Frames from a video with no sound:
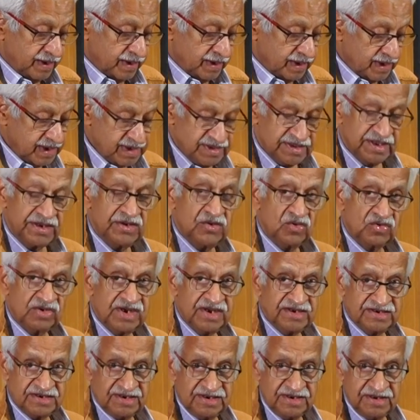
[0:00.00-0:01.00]
He is a
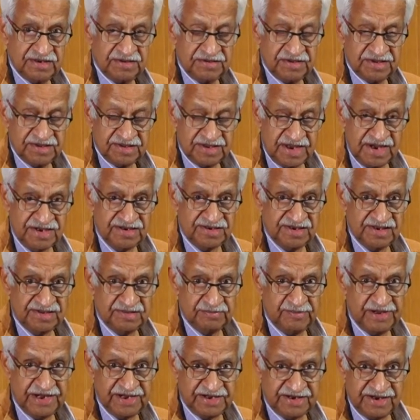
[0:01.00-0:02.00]
nuclear
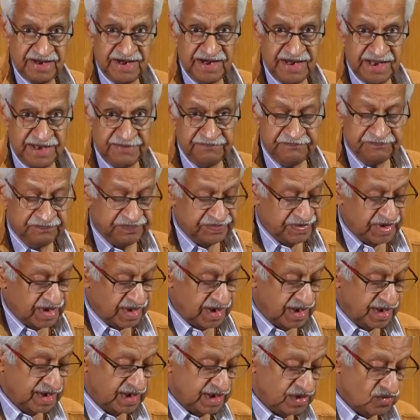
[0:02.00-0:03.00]
scientist by training,
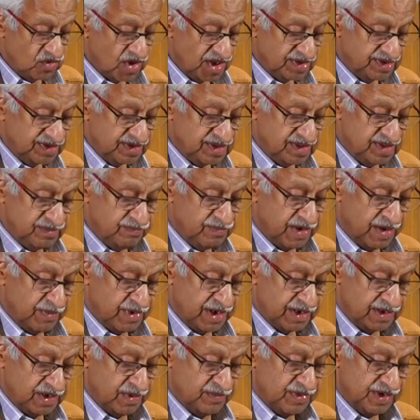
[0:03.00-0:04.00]
and he was in
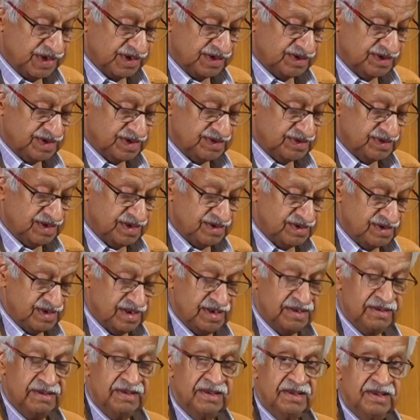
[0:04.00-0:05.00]
Baba Atomic Research
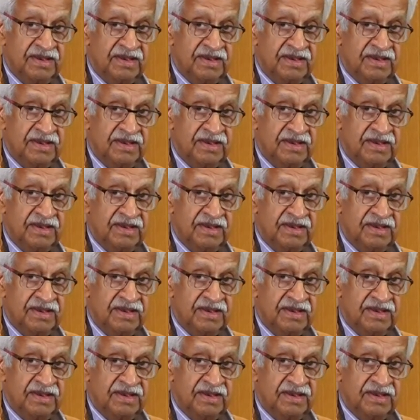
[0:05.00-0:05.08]
Center,